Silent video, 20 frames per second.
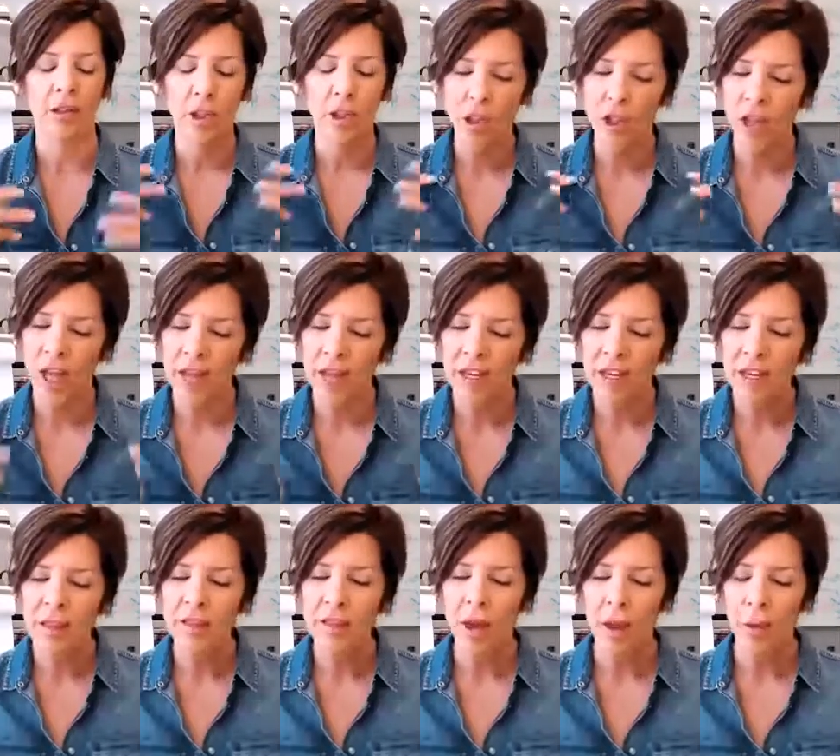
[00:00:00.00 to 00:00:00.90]

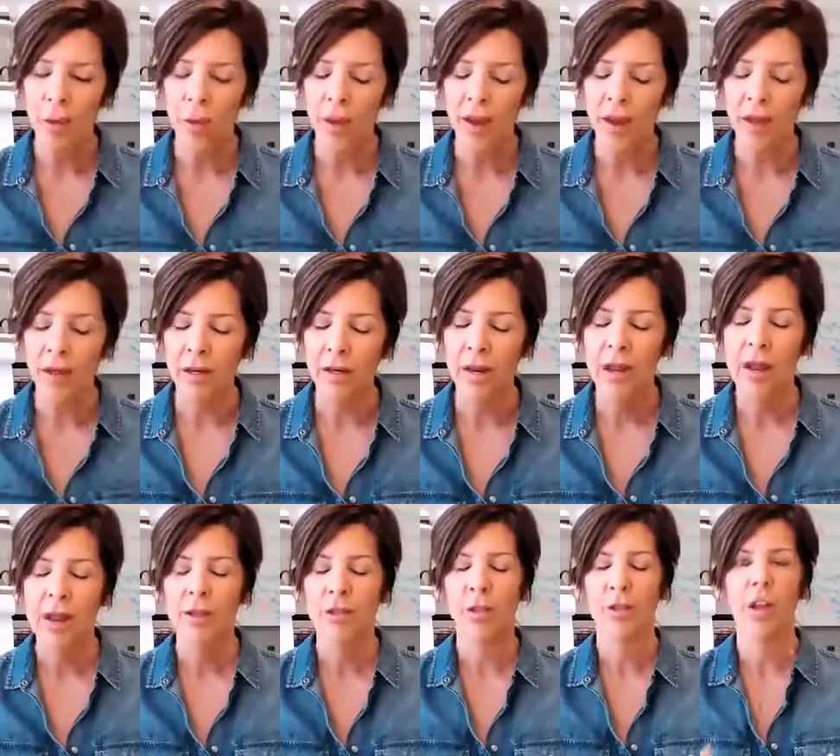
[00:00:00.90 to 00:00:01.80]
shedding that weight
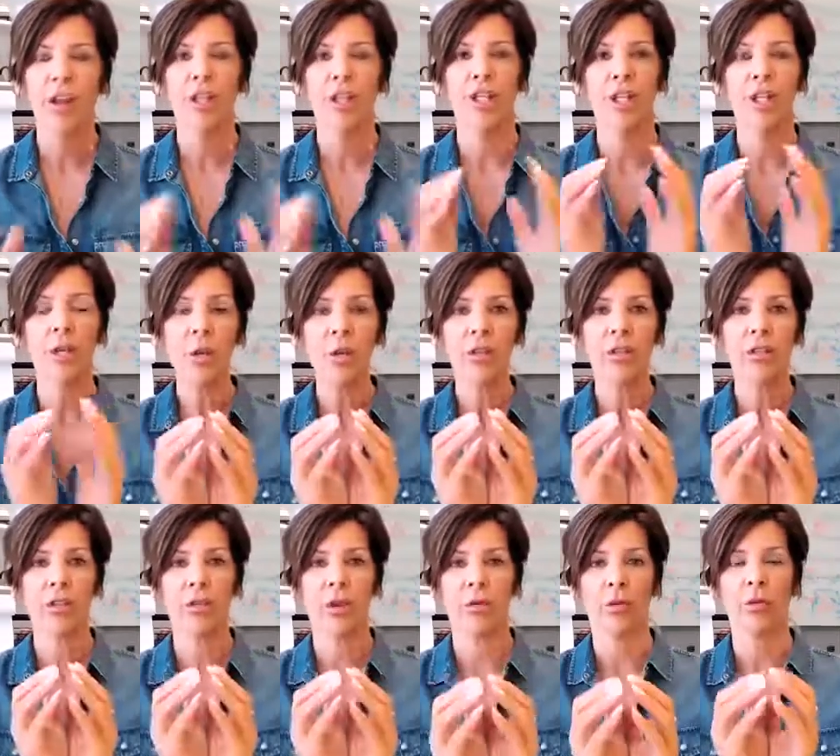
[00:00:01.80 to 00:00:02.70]
so that you can
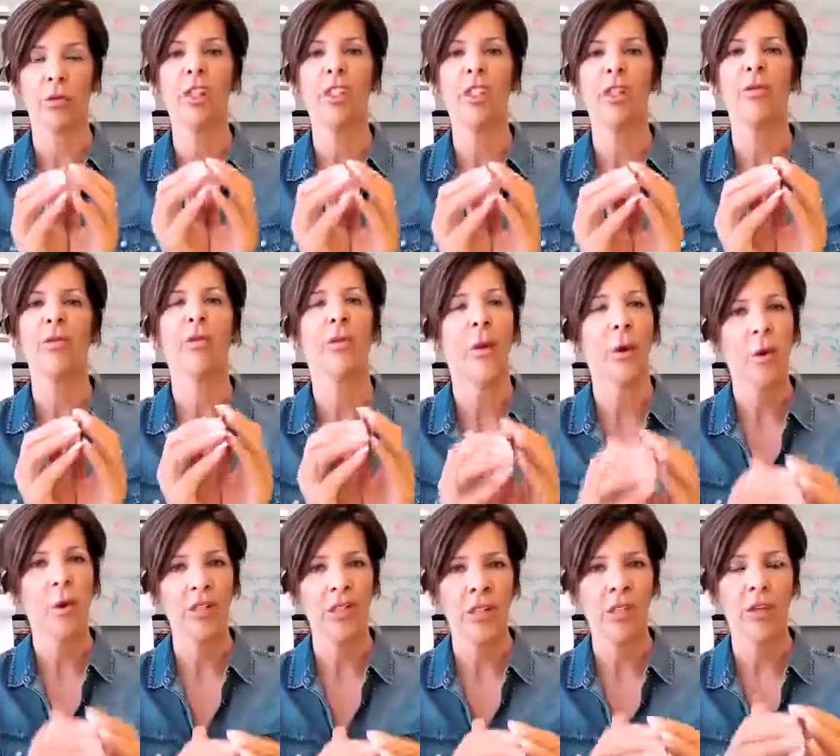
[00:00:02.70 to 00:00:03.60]
start really
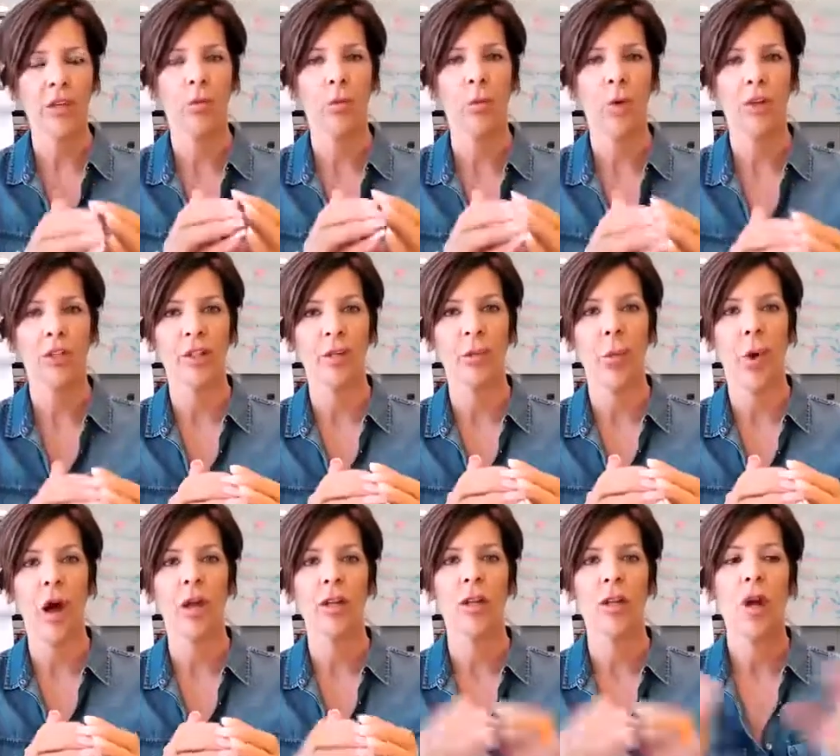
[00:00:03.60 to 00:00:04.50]
focusing on what you
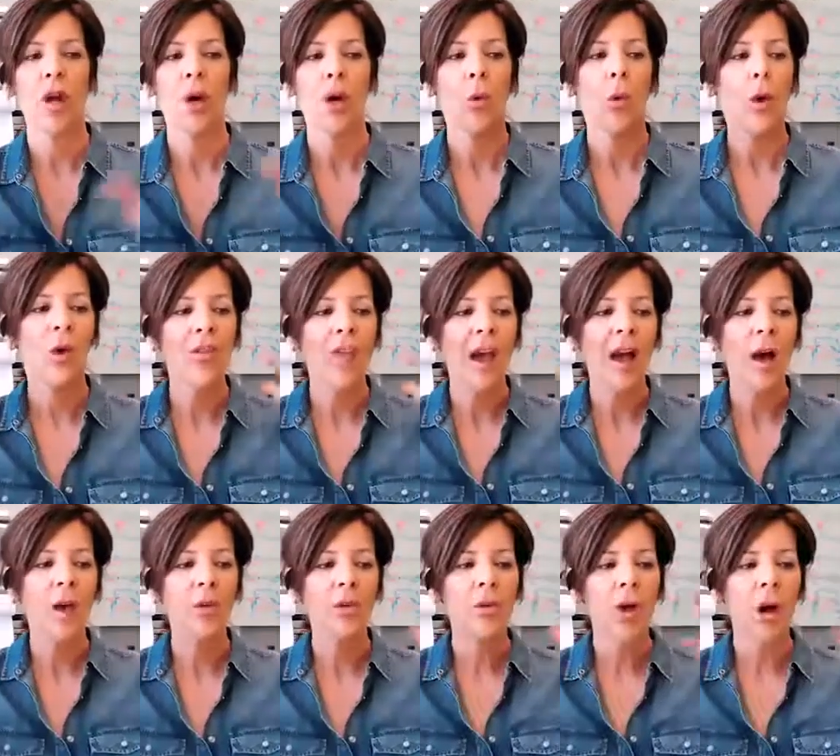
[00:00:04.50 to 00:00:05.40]
want
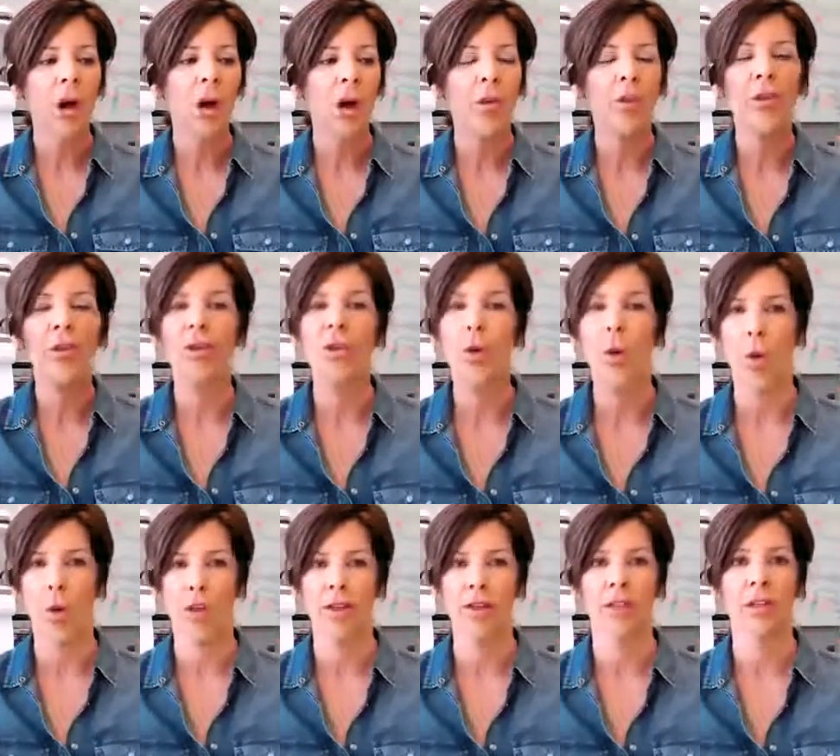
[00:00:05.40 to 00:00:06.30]
without all the
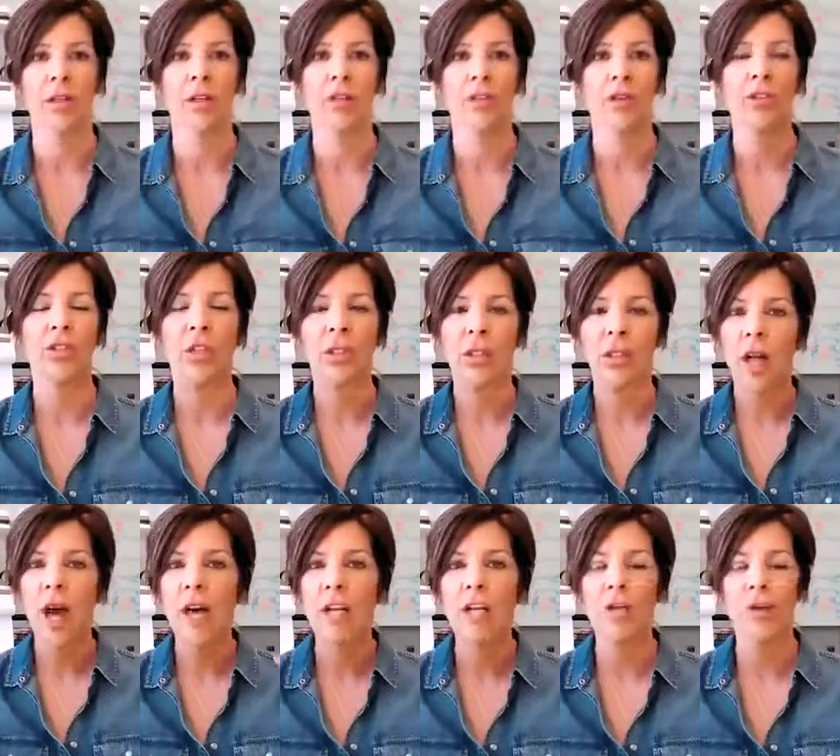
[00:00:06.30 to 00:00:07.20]
noise, because there's a
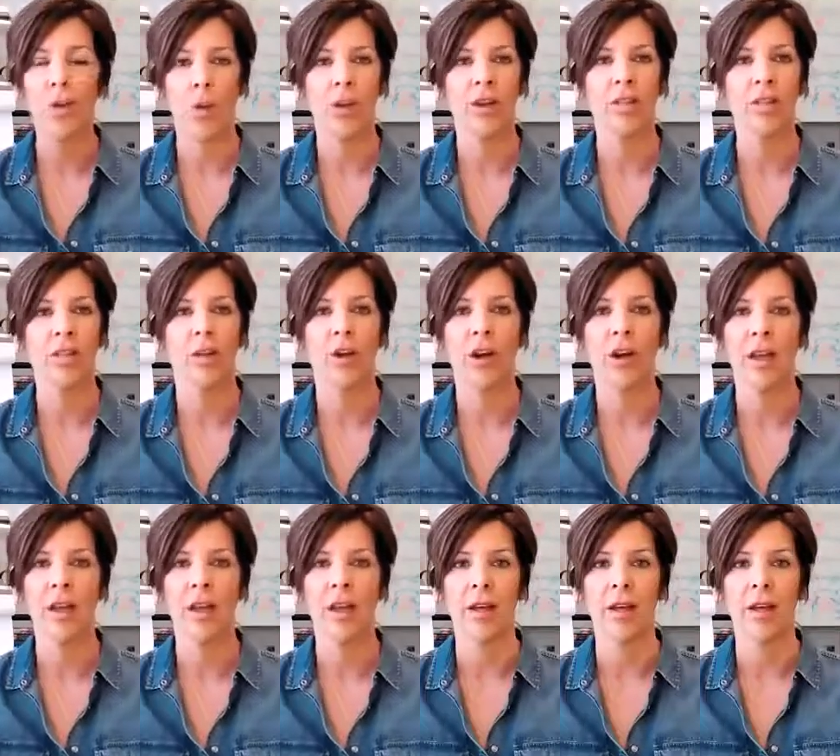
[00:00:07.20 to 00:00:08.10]
lot of noise in our
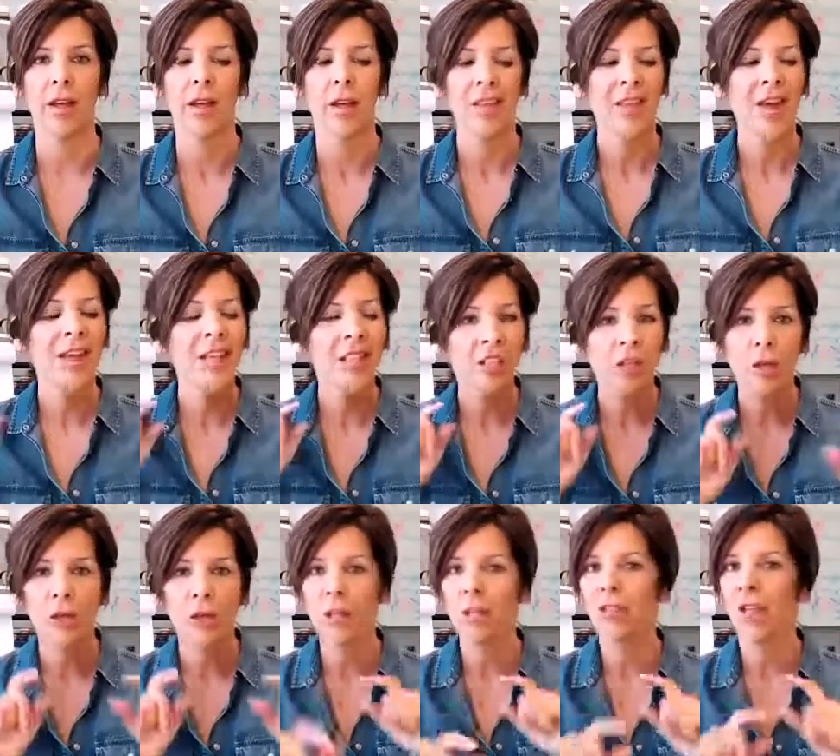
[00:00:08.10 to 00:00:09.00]
head. That
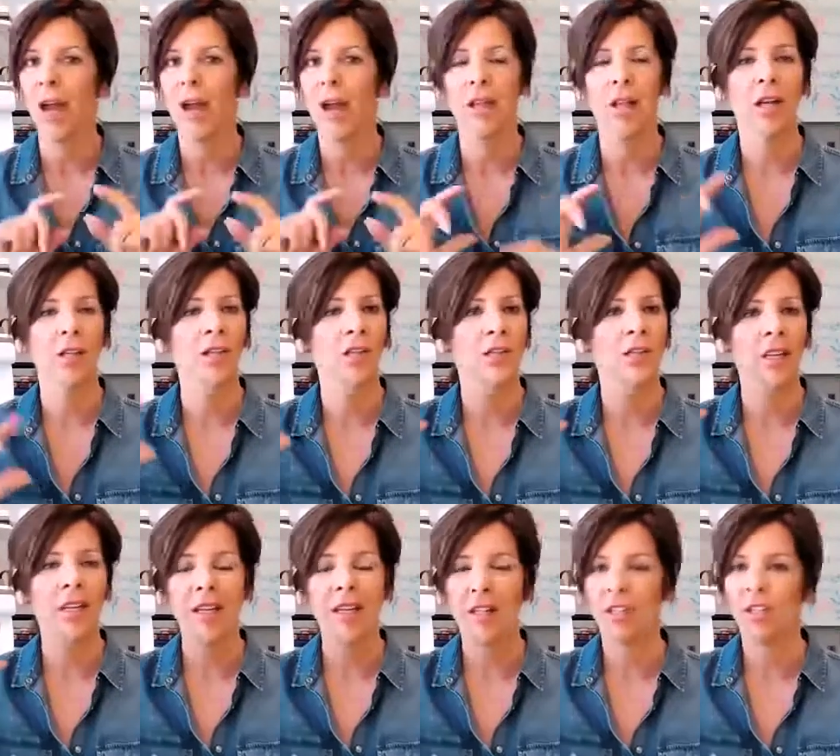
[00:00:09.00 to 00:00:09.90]
internal dialogue,
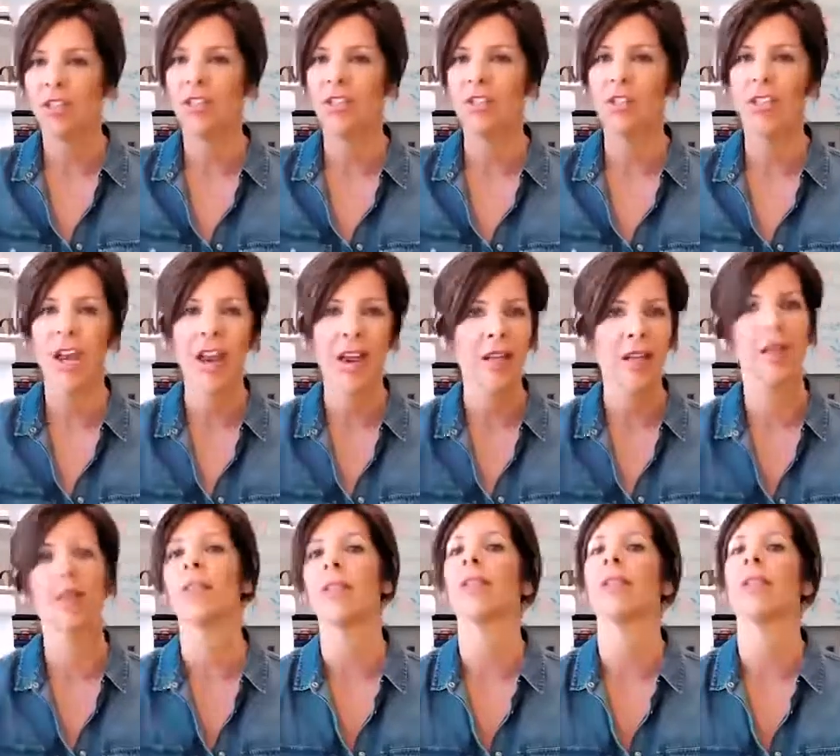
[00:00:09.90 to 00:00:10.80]
it can just tank
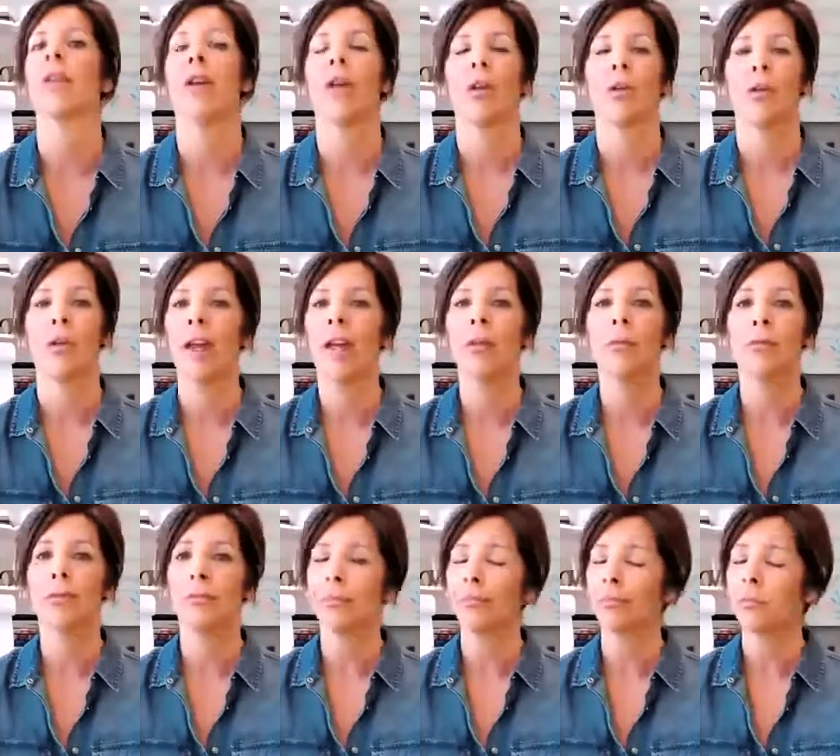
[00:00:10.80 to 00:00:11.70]
us, right?
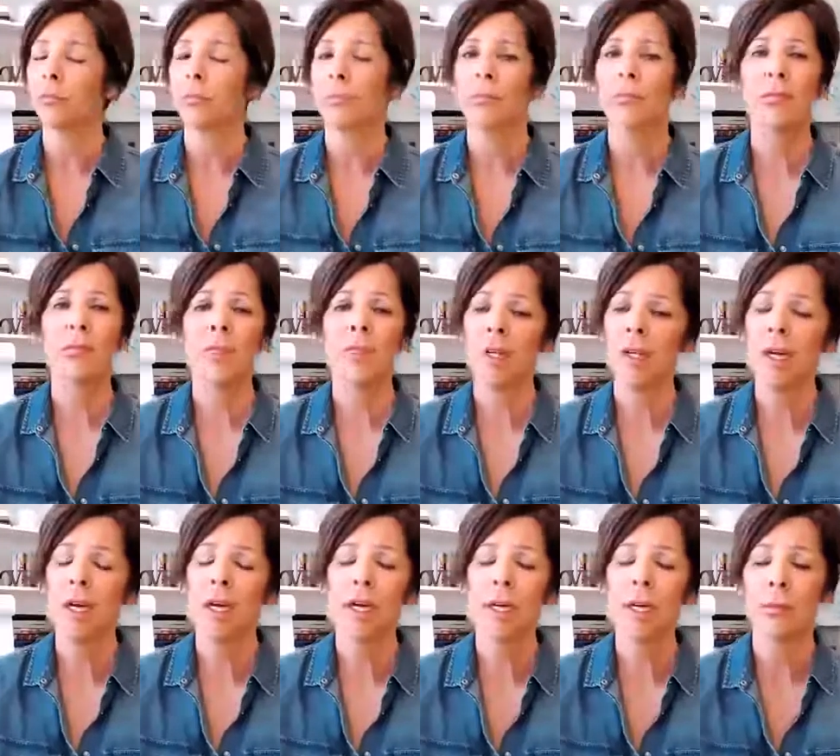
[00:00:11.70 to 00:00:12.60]

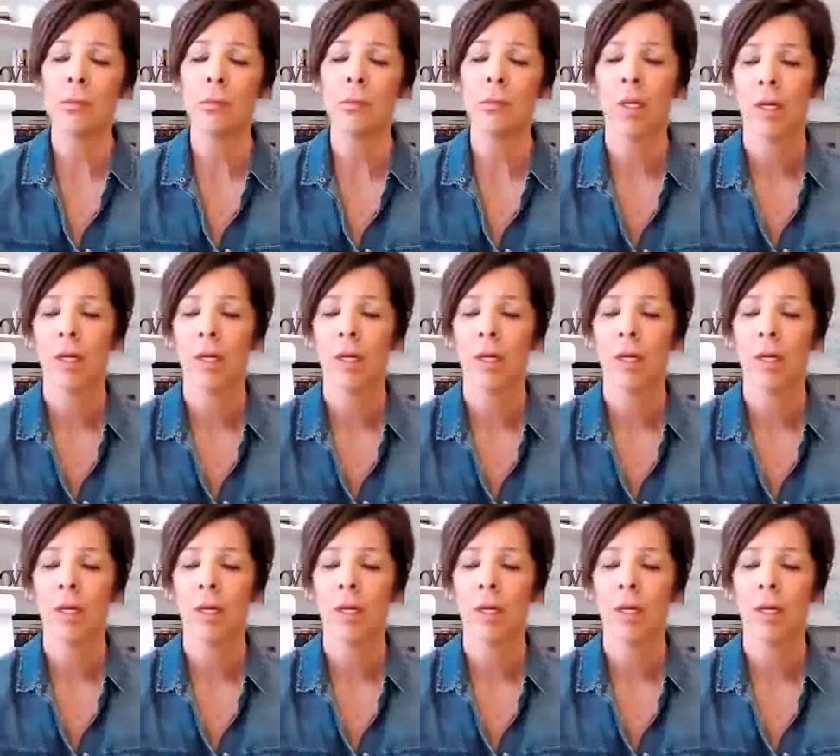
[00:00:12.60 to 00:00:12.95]
And